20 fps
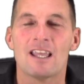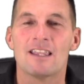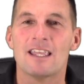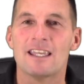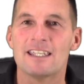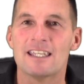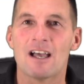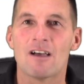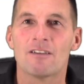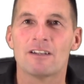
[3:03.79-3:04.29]

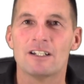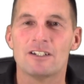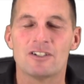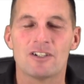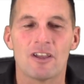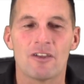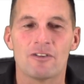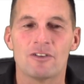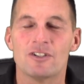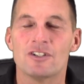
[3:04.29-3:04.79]
they yell at
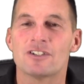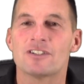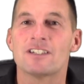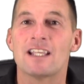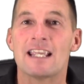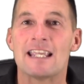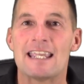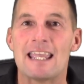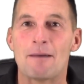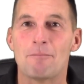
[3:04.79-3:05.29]
each other and just
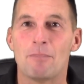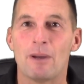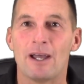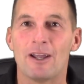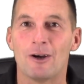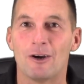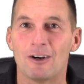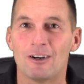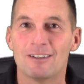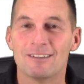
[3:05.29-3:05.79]
say, "Get
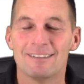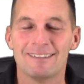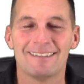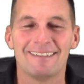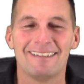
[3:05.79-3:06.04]
better."